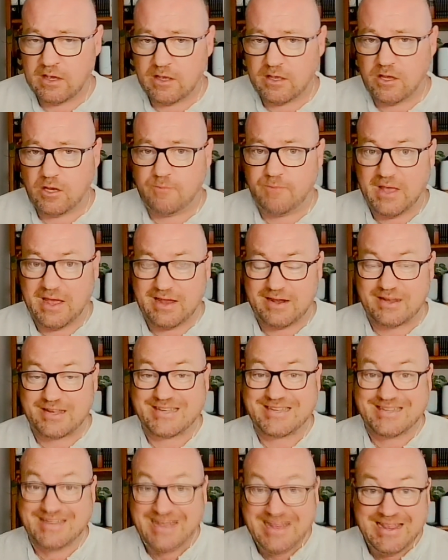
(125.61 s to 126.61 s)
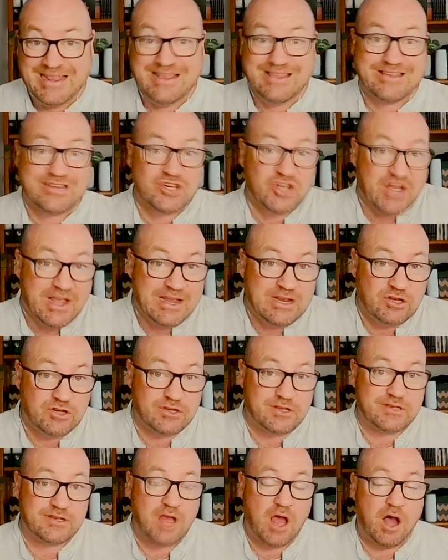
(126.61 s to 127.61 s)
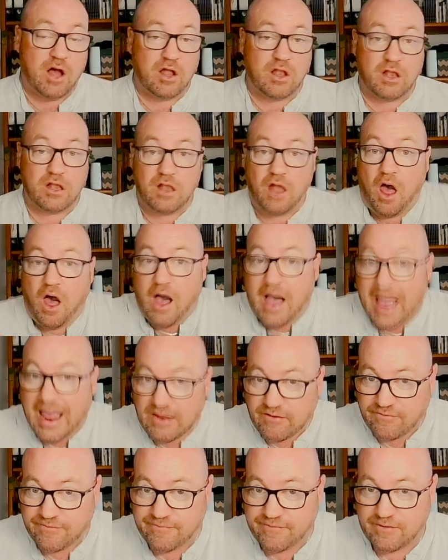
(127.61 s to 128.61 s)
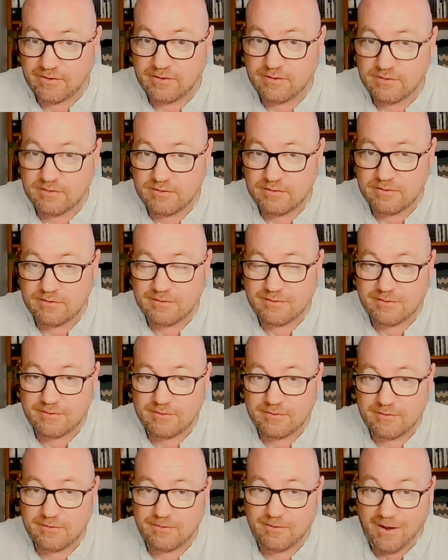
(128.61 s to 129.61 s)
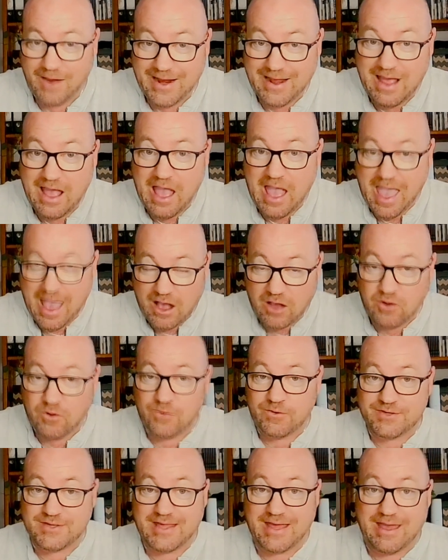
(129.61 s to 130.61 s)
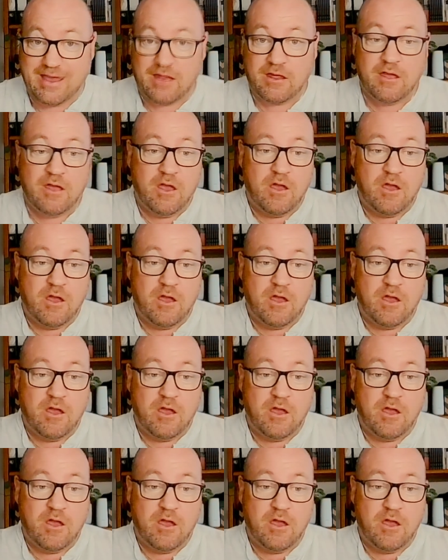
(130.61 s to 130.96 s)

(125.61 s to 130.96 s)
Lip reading: you'd be able to see the changes live, right? How cool is that?